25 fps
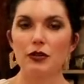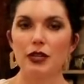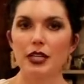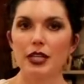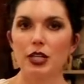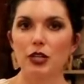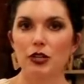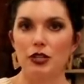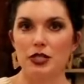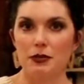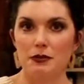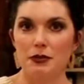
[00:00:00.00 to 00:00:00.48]

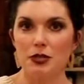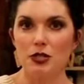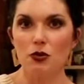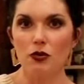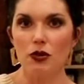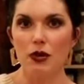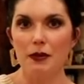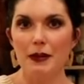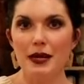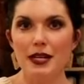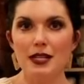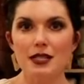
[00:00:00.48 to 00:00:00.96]
really Christmas
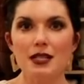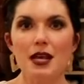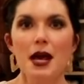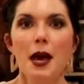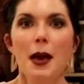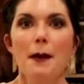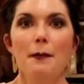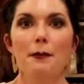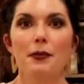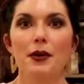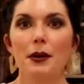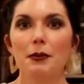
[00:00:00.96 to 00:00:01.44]
ornaments,
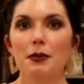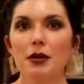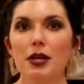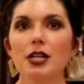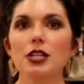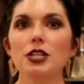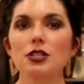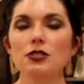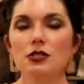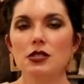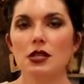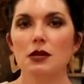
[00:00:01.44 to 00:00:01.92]
but I'm
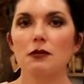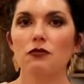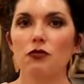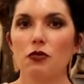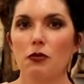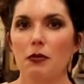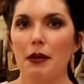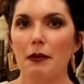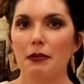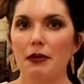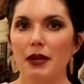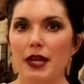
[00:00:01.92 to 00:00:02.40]
gonna use them
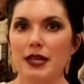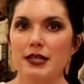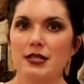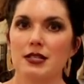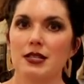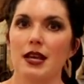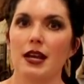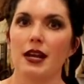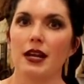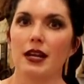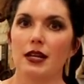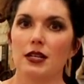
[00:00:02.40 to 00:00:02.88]
for my place
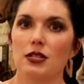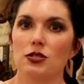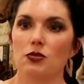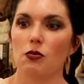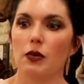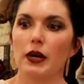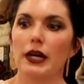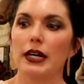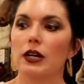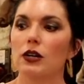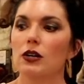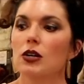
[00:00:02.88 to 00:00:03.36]
setting as
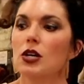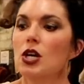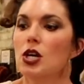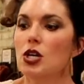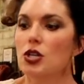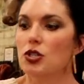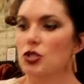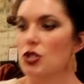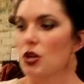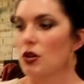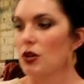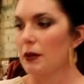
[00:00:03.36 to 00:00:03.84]
well.
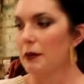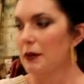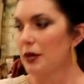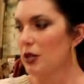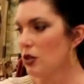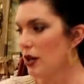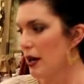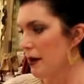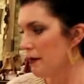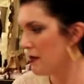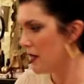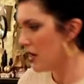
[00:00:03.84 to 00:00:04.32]
So let me
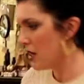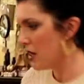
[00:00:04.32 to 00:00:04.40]
grab